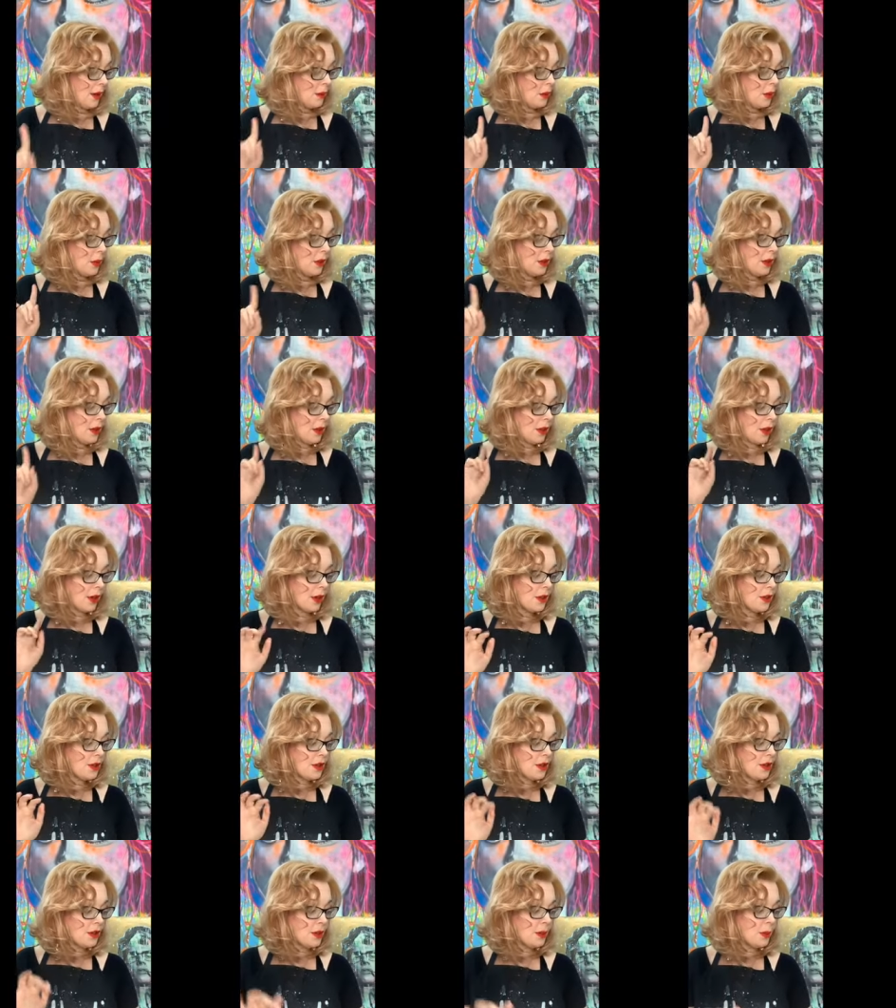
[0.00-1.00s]
going to encourage
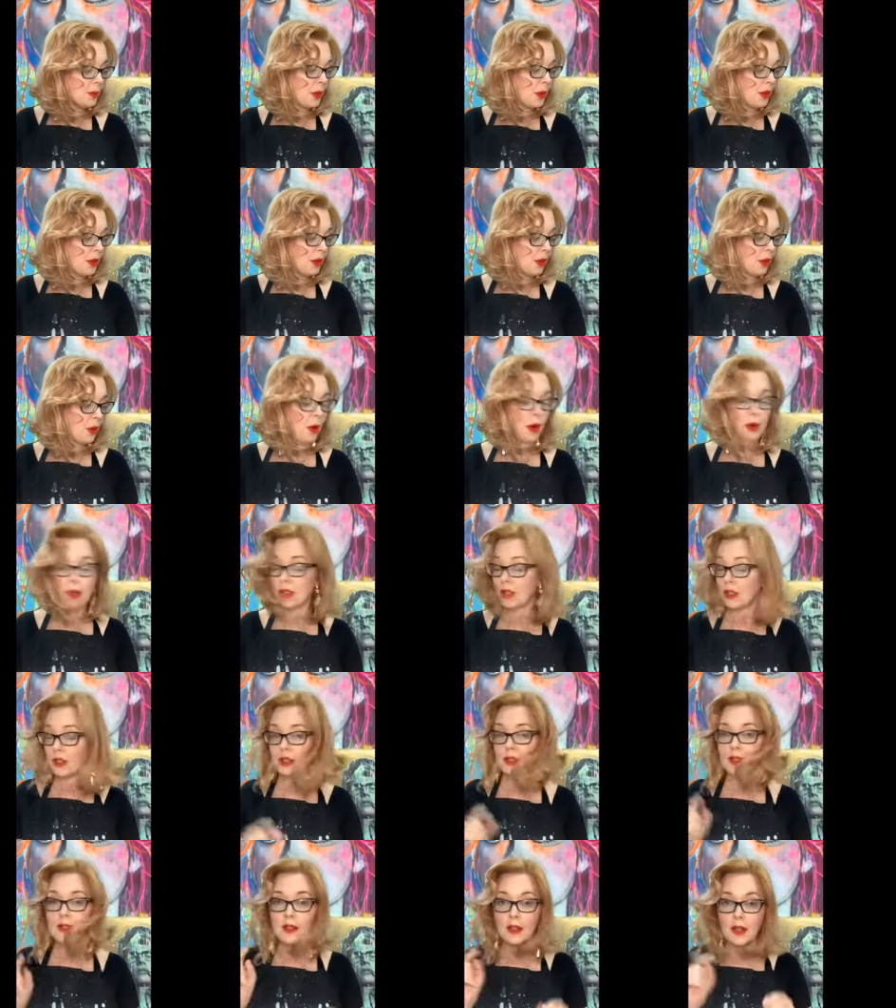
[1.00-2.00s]
you to put your
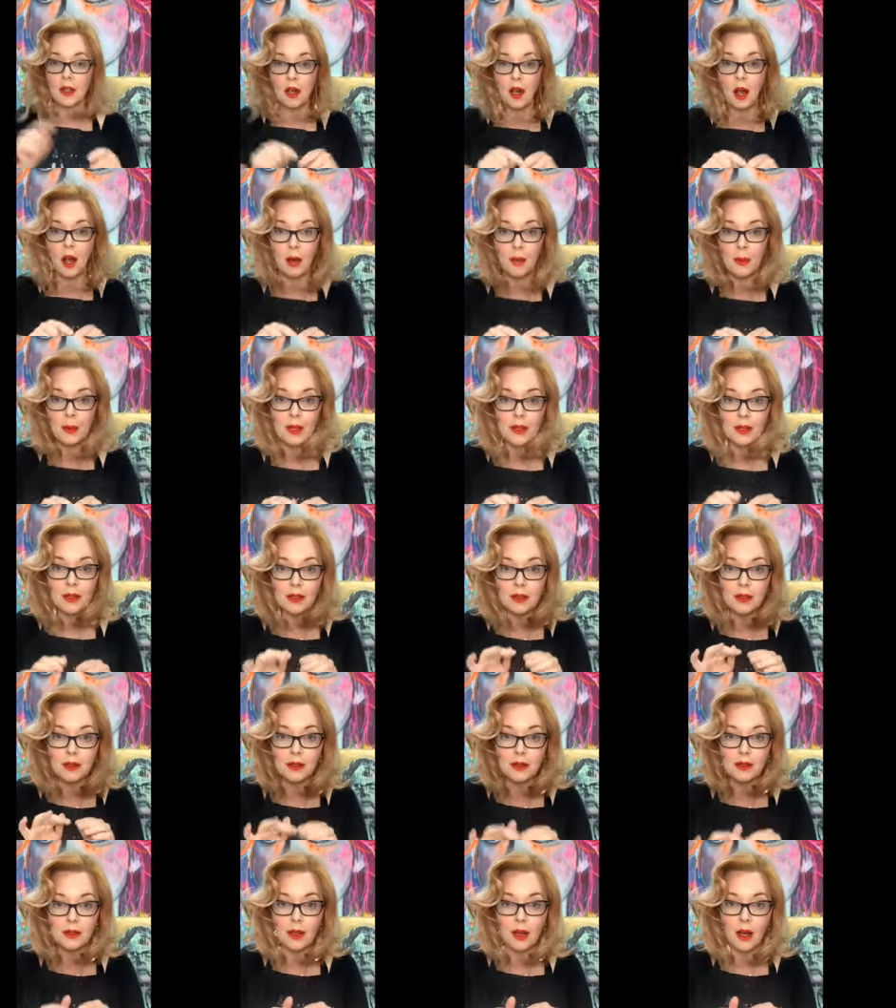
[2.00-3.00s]
questions in the
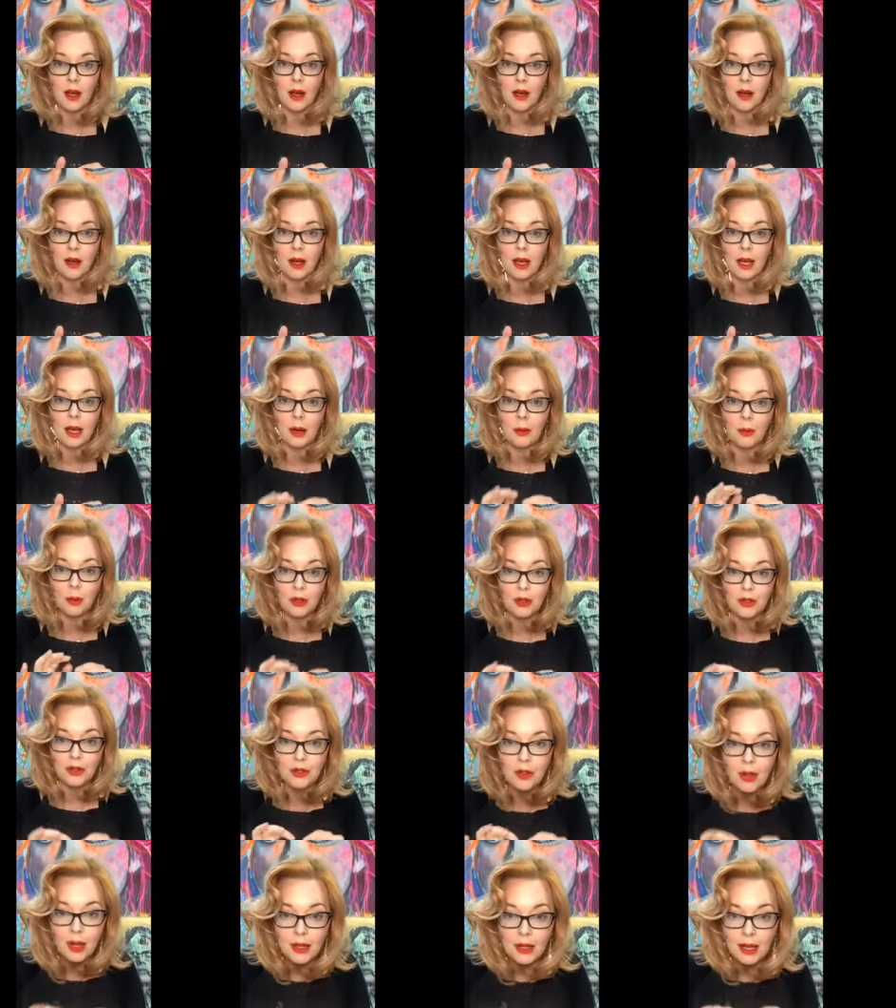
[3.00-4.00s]
comments, and I'm going to
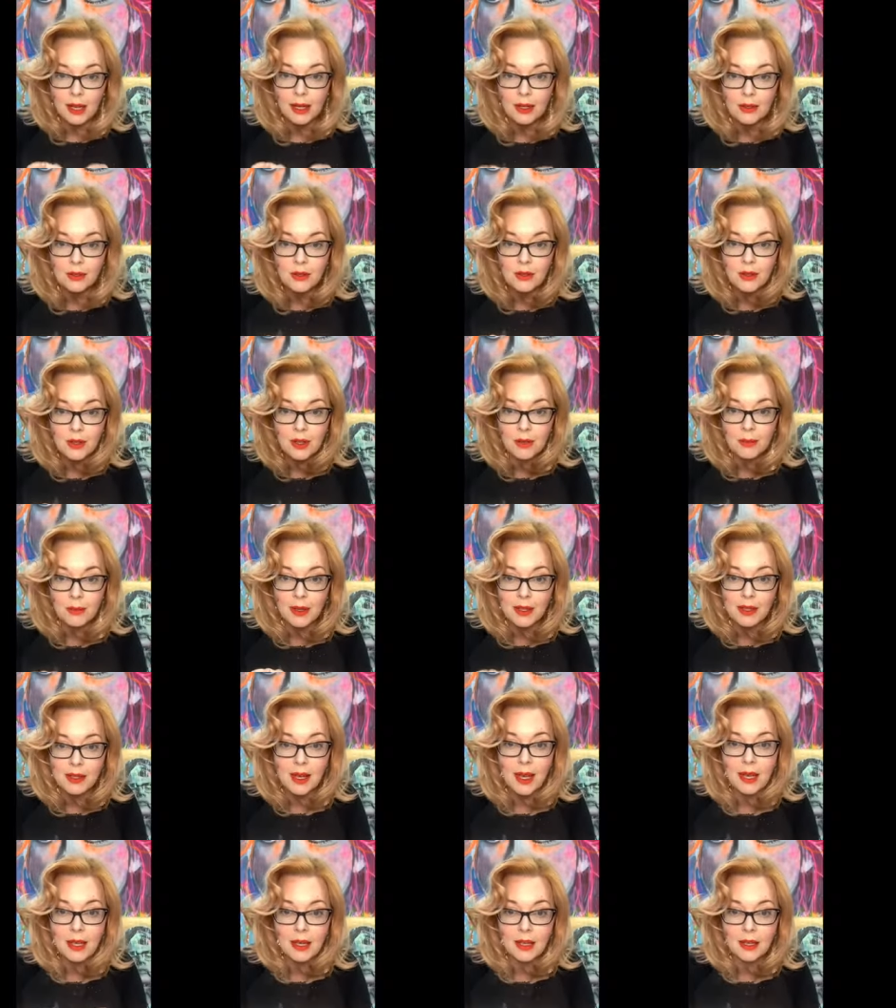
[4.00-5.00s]
try to answer them as I
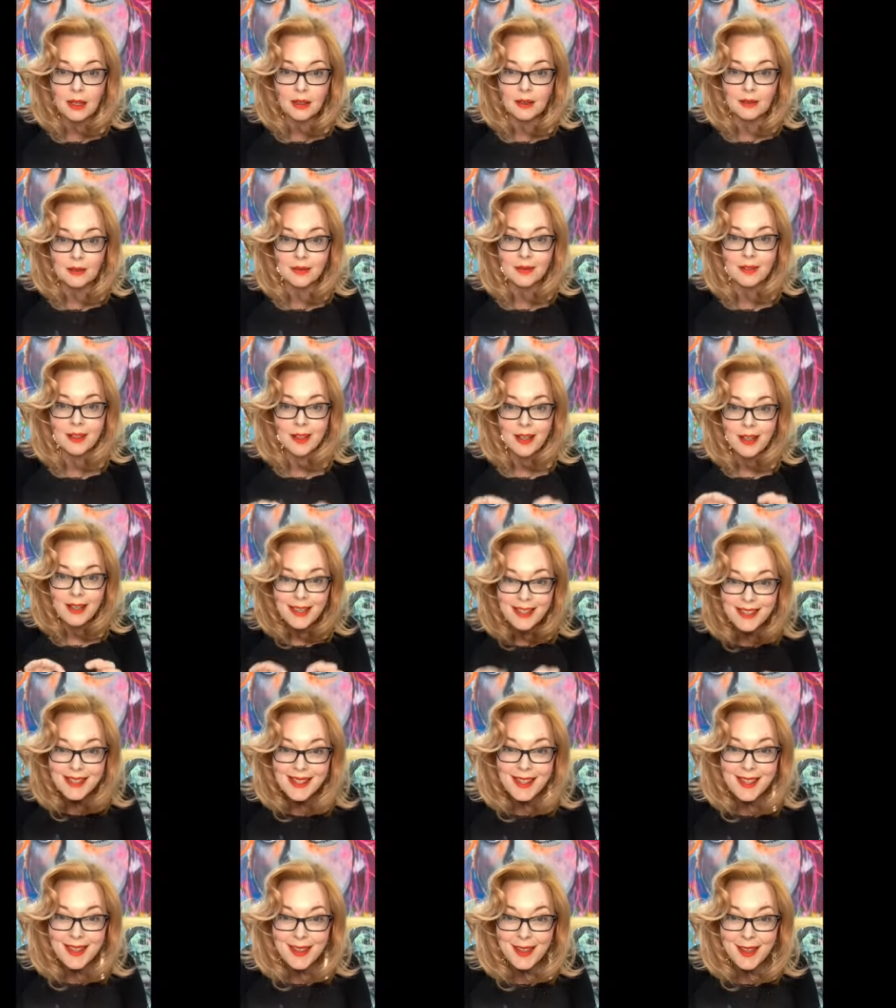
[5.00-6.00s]
can
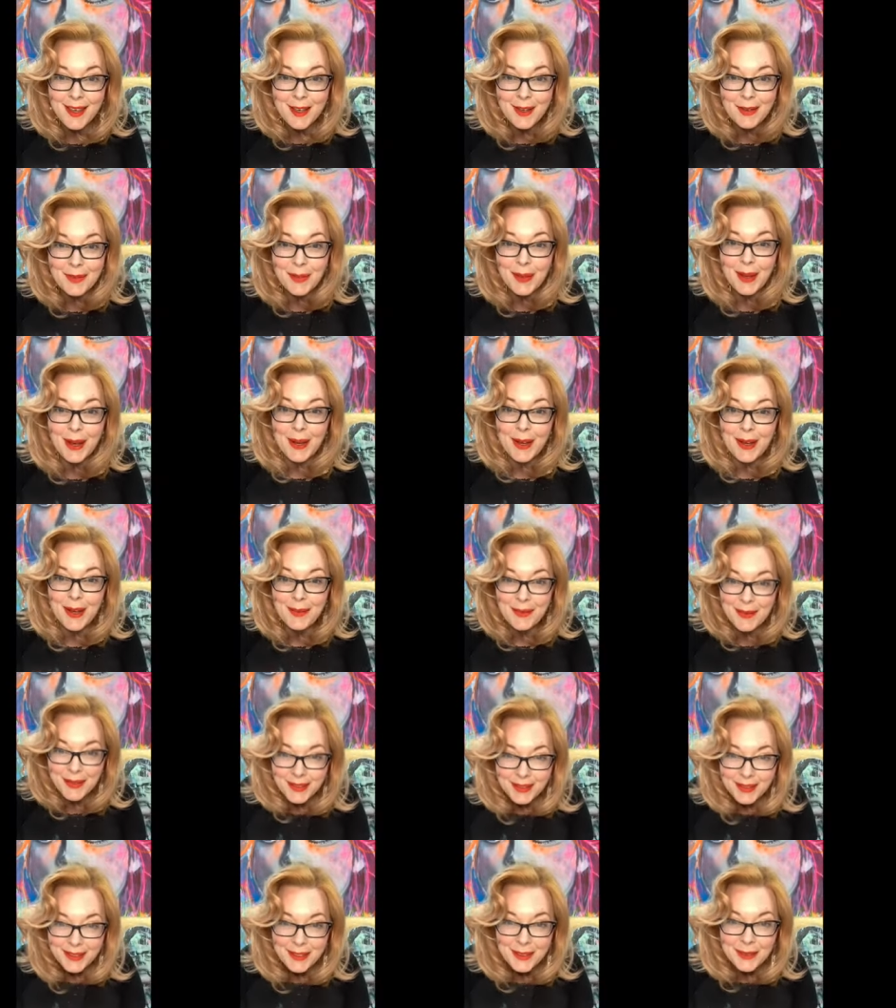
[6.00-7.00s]
see them, but I'm a
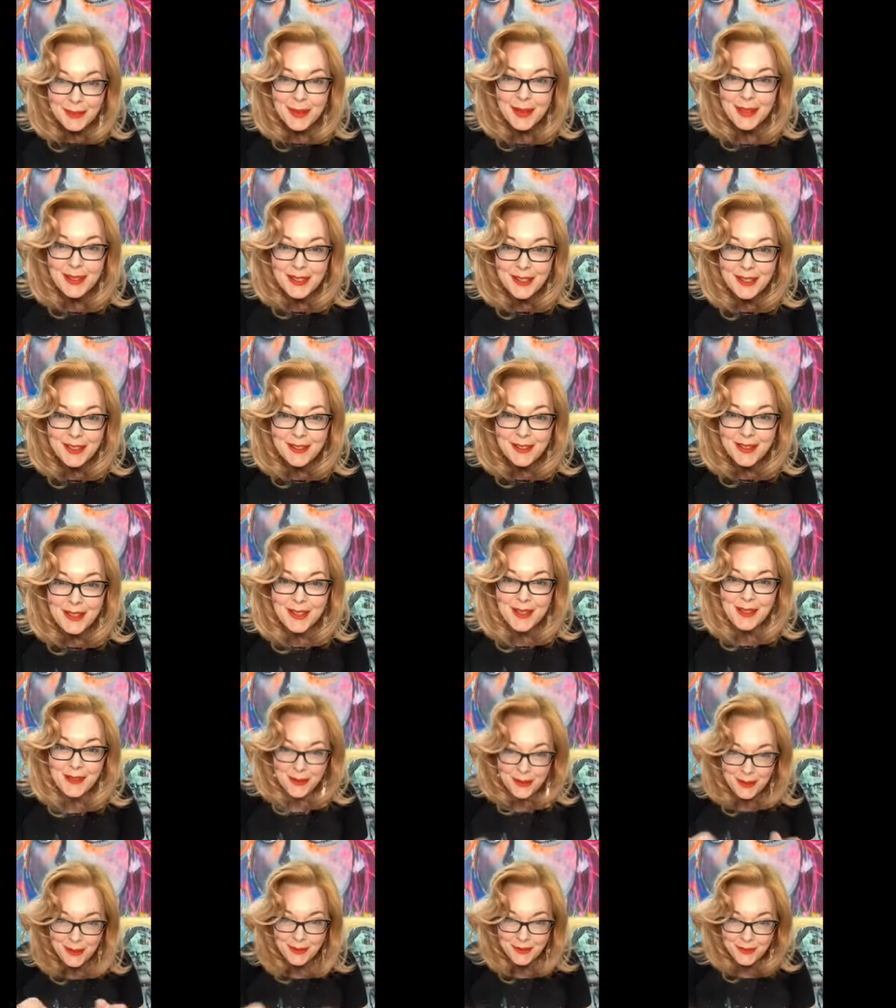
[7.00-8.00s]
little bit nervous, so I'm
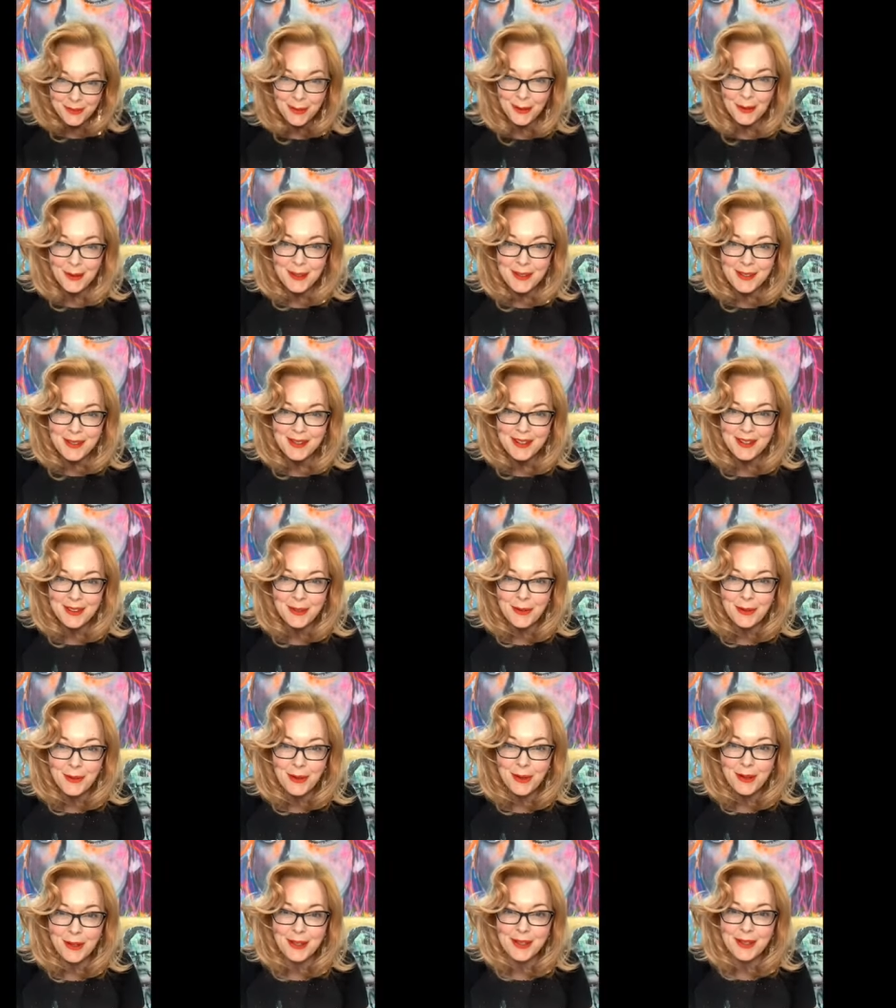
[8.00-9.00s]
going to focus on the
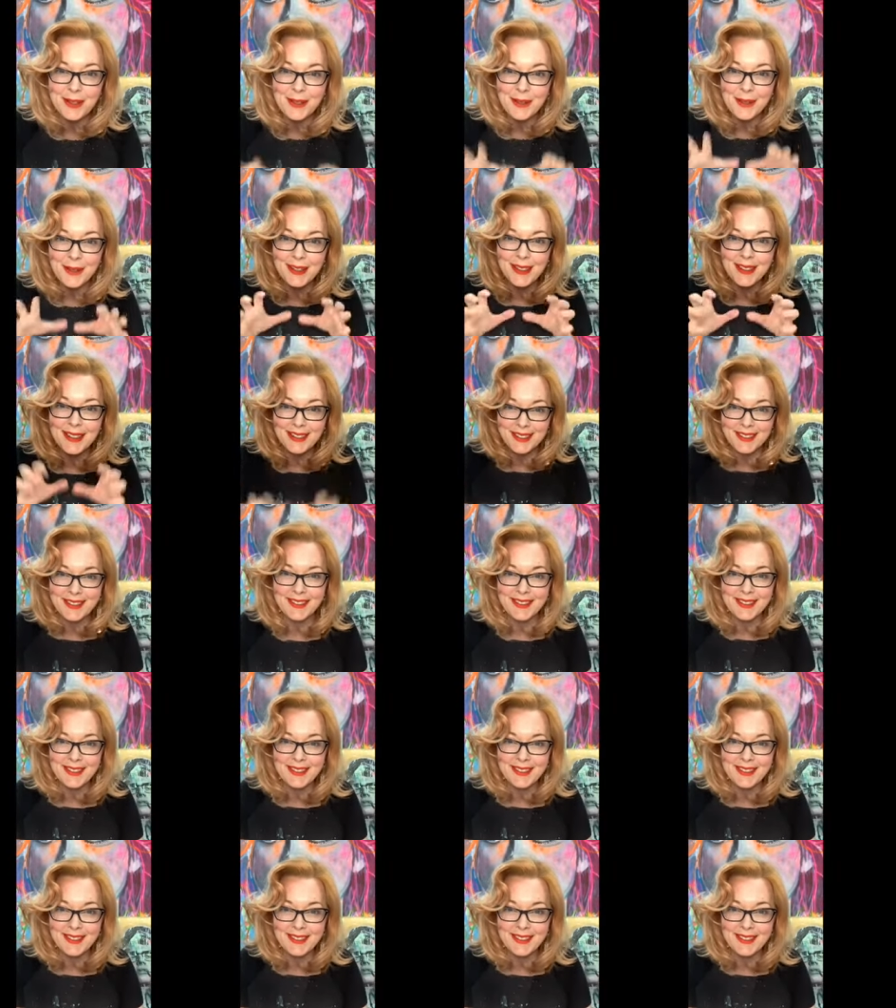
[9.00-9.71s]
work so I can,